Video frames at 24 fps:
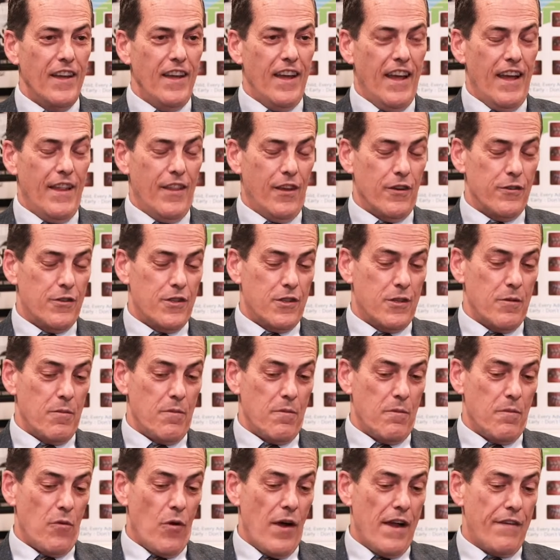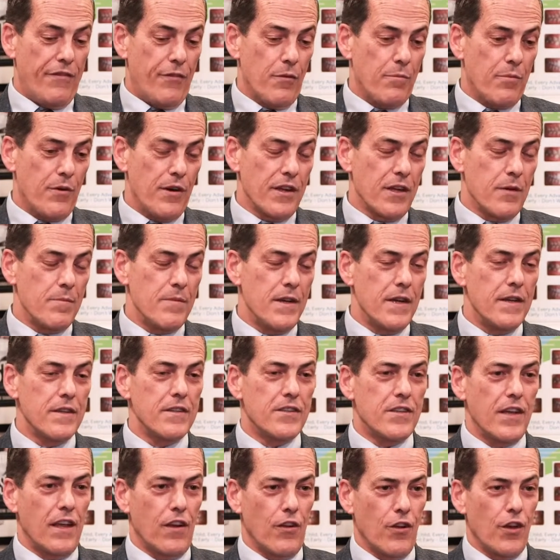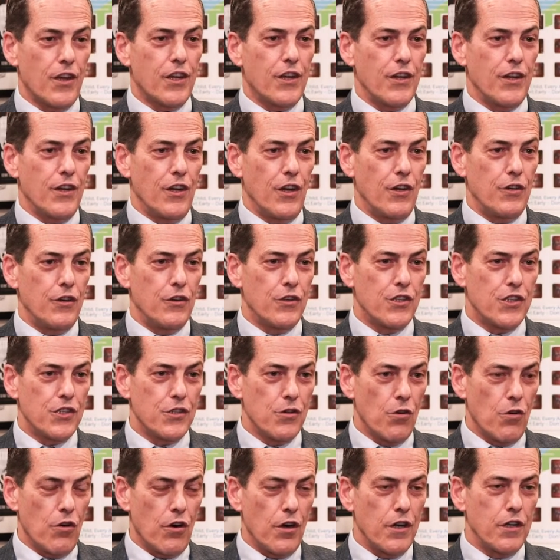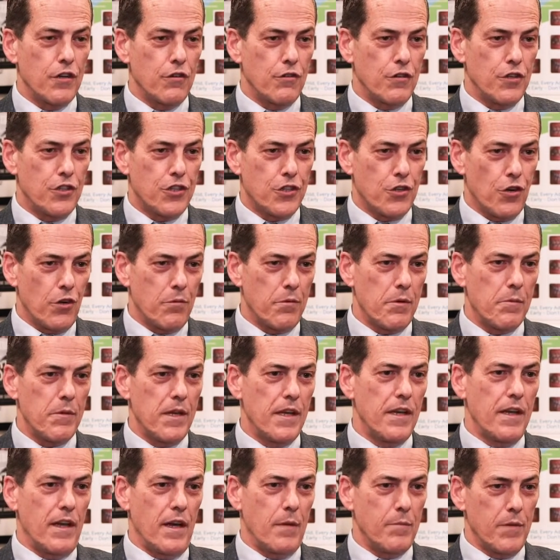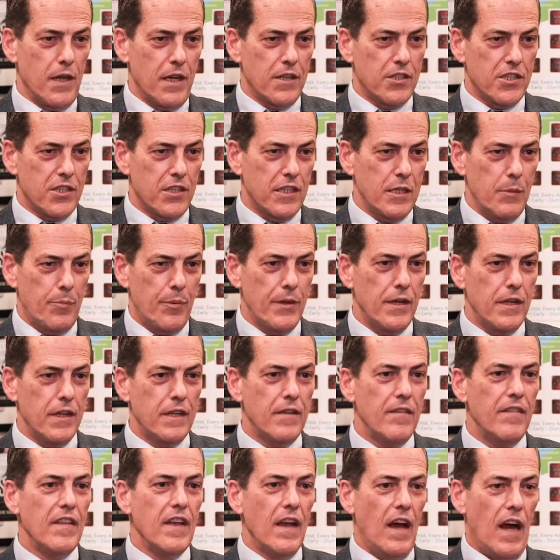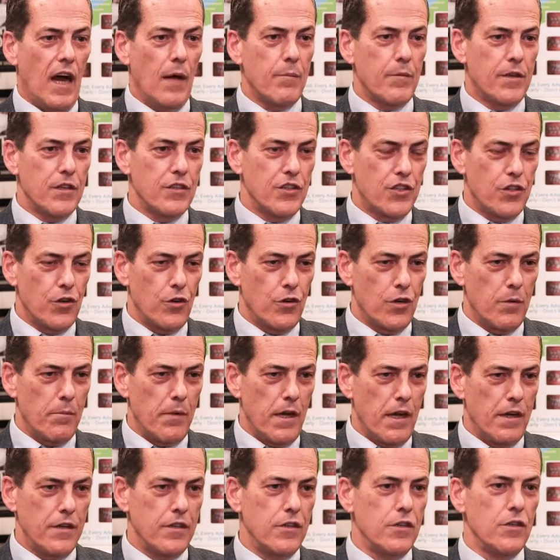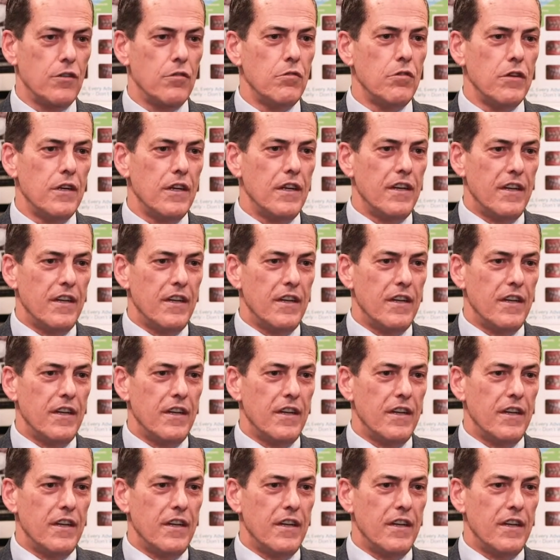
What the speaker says: And the wife will bring them in and say, look, you're snoring, you're disturbing me, I'm not sleeping, I'm concerned about you,